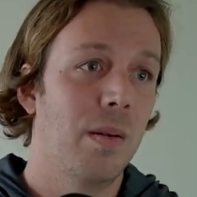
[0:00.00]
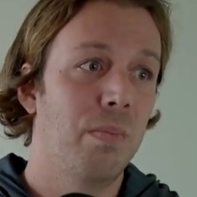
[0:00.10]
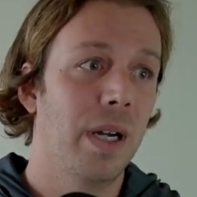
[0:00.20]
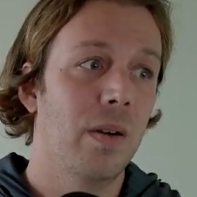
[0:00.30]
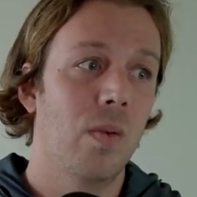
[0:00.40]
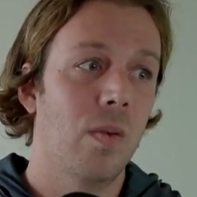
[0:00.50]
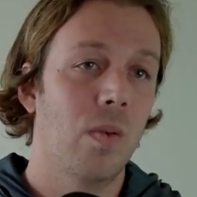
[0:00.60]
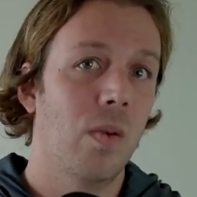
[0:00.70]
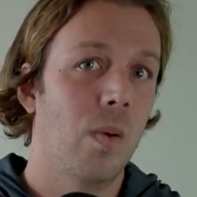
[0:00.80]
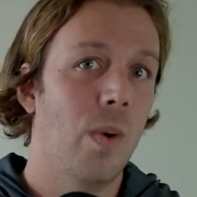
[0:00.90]
But
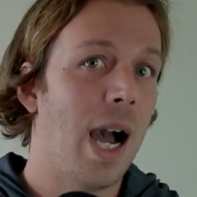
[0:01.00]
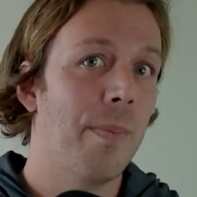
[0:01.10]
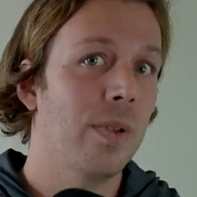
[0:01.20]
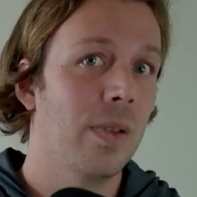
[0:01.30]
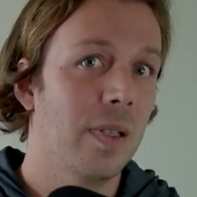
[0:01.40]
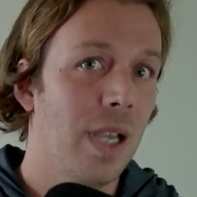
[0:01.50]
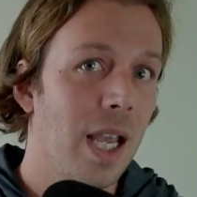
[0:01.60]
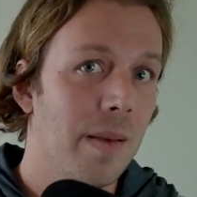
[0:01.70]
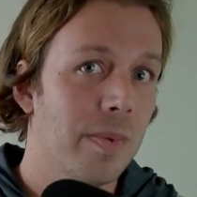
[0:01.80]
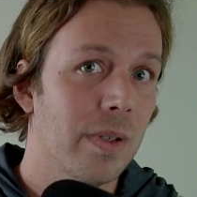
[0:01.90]
what happened to the
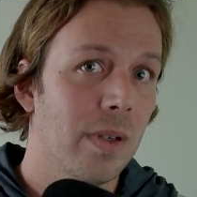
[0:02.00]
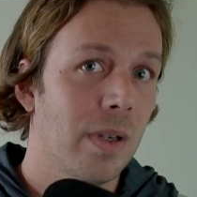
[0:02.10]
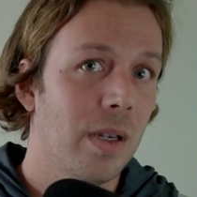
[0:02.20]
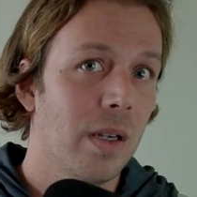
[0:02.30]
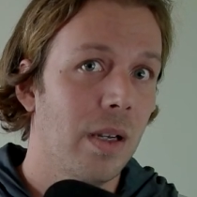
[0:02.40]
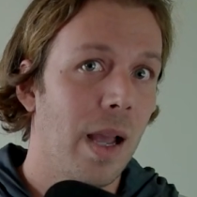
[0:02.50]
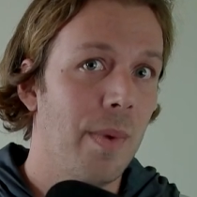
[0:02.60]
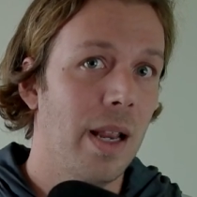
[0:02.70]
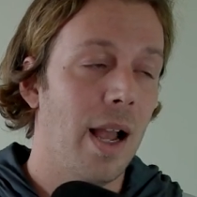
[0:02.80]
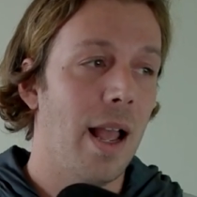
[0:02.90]
tapes? I
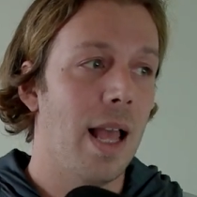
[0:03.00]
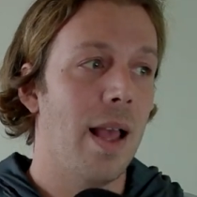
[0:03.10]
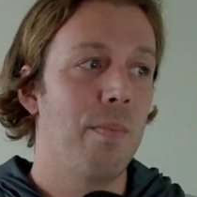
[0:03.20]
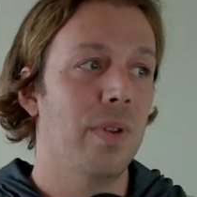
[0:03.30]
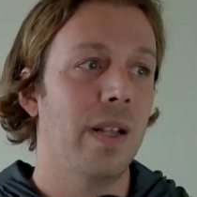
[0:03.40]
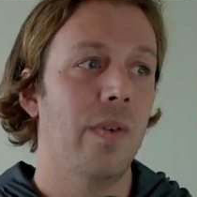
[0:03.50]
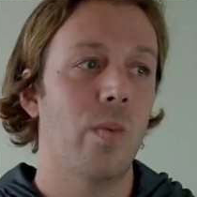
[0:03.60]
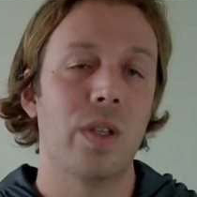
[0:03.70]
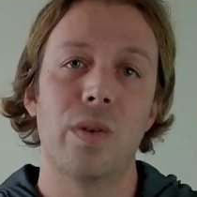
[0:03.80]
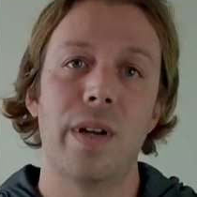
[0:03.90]
mean, I believed it
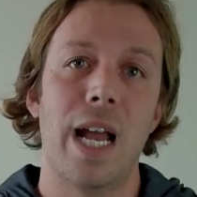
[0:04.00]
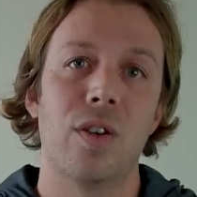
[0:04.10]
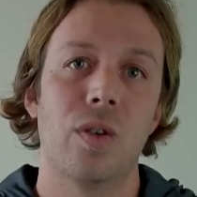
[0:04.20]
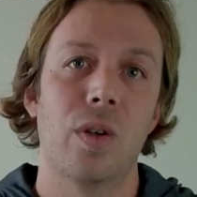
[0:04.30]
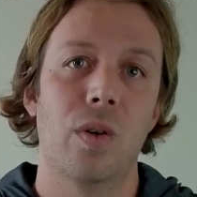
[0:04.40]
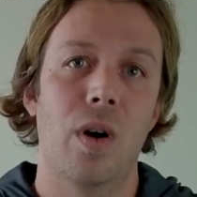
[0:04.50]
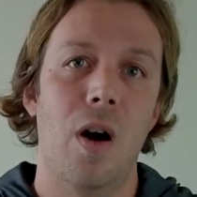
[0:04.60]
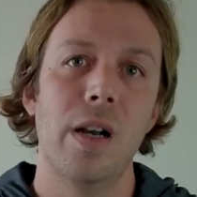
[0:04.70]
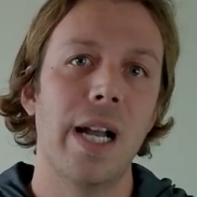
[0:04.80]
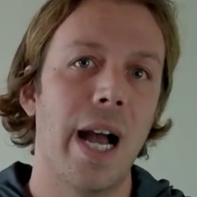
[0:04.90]
went to a national
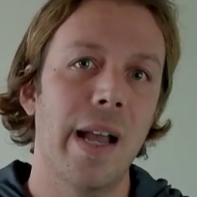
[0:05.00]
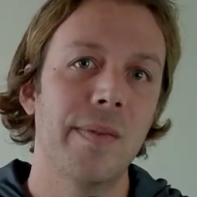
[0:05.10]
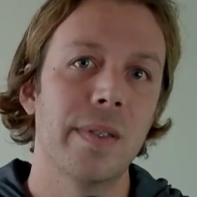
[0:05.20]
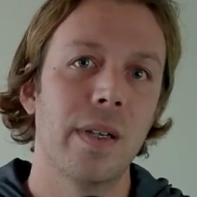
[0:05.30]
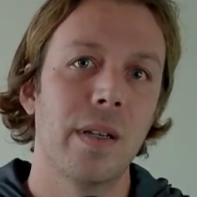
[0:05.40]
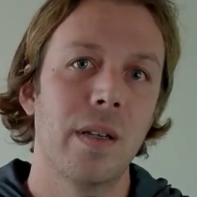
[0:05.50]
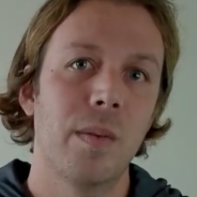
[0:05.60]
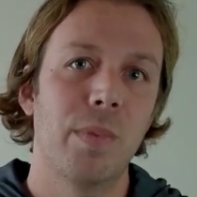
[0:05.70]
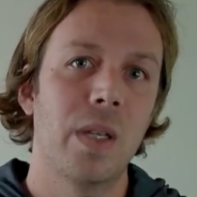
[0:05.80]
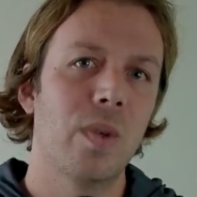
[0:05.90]
archives,
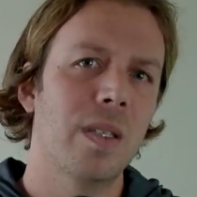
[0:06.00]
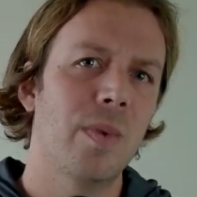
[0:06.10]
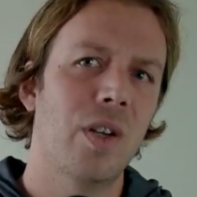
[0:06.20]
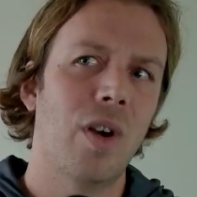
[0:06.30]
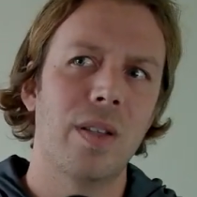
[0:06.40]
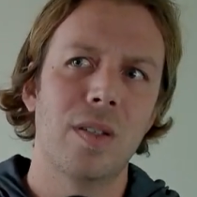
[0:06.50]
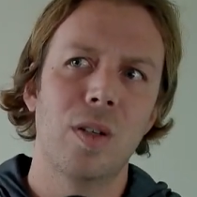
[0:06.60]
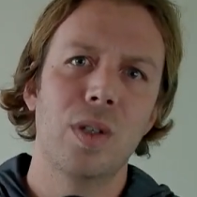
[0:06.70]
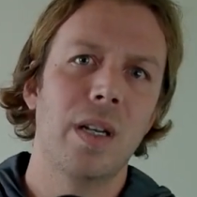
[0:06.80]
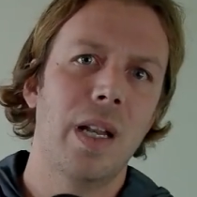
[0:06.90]
but then when somebody tried to
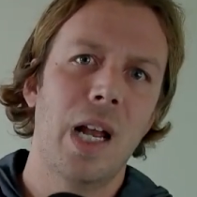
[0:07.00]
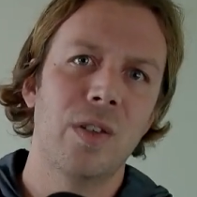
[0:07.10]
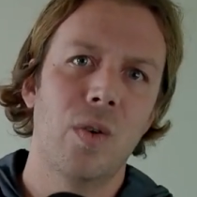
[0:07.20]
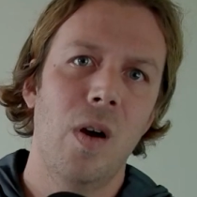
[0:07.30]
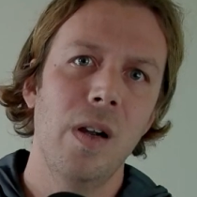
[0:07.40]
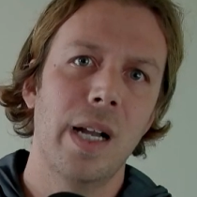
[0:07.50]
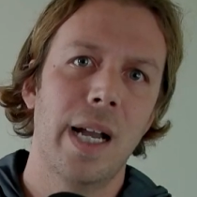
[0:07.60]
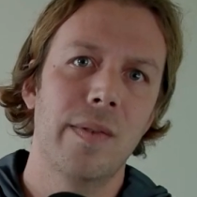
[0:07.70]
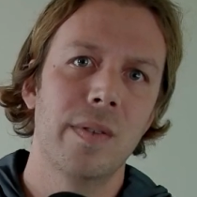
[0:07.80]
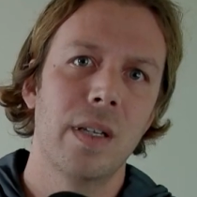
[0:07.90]
search in the national
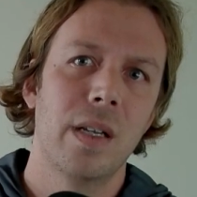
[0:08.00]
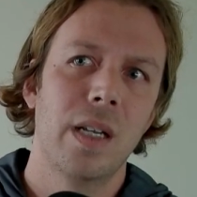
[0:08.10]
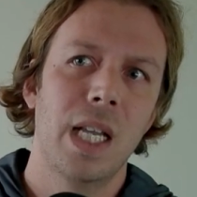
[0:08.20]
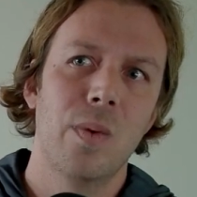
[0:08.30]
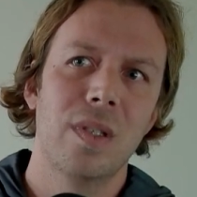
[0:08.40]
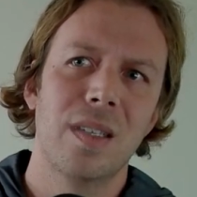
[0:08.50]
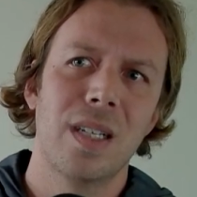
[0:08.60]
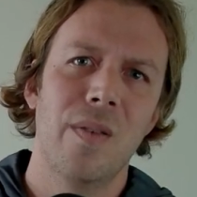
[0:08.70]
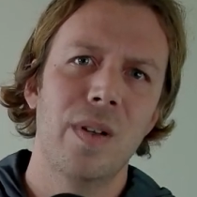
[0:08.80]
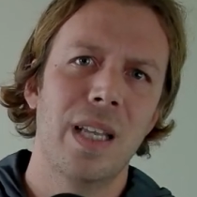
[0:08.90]
archives, it was
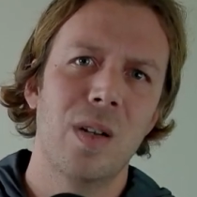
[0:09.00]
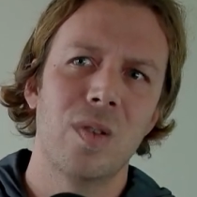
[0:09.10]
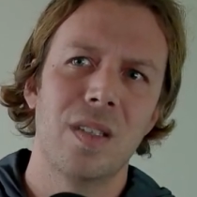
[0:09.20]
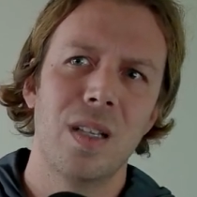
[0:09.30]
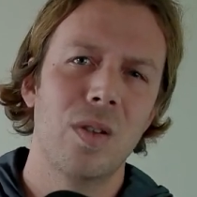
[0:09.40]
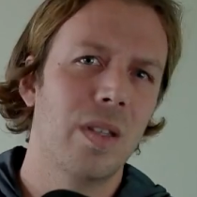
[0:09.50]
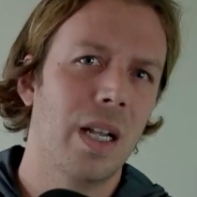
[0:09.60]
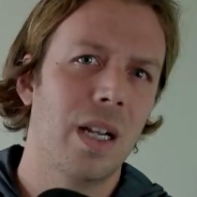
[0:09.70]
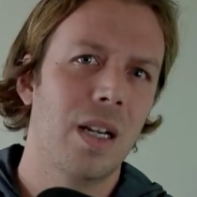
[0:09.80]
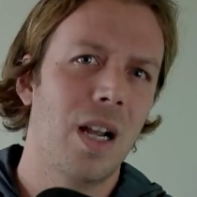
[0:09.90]
discovered that it was sent to the
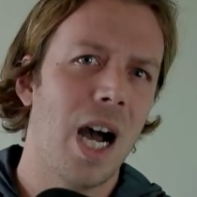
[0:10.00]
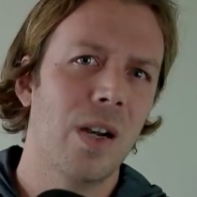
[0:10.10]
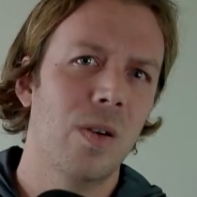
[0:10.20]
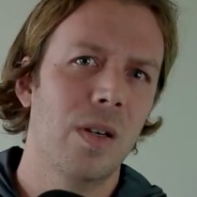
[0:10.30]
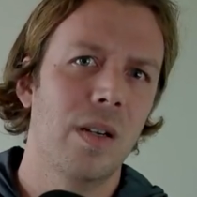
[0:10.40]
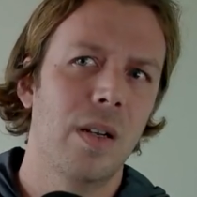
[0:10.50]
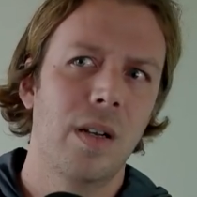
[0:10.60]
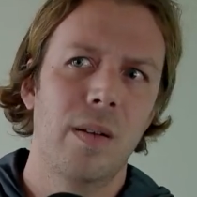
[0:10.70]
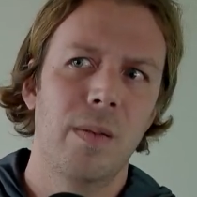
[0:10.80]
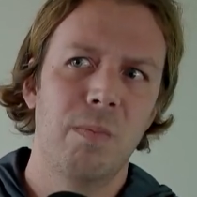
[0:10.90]
Goddard
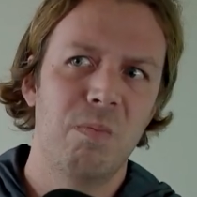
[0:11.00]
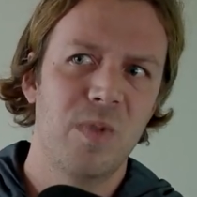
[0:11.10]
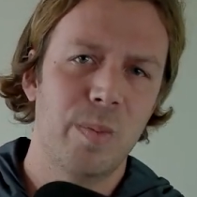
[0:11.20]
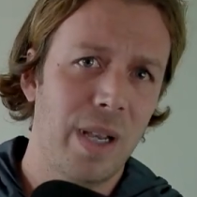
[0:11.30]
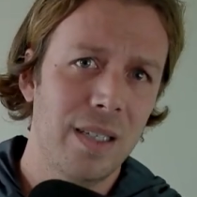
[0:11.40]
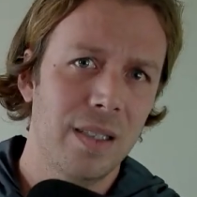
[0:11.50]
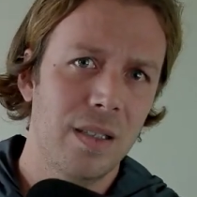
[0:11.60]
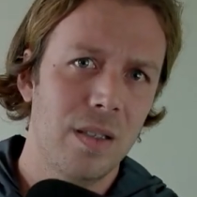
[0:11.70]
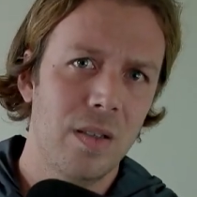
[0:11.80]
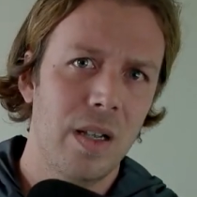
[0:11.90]
Space
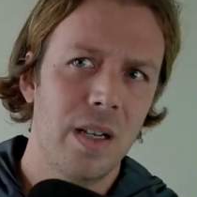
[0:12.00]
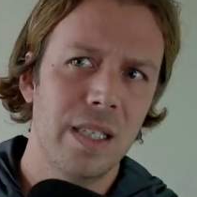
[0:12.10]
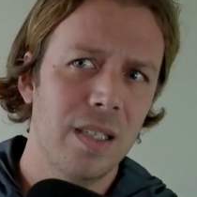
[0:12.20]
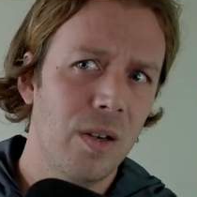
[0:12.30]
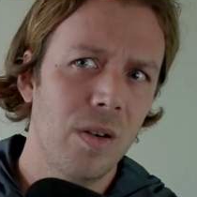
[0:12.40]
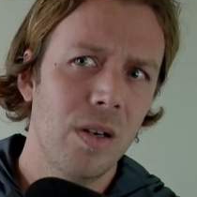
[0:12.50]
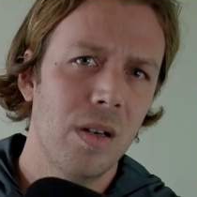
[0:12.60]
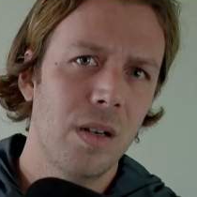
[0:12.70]
Center.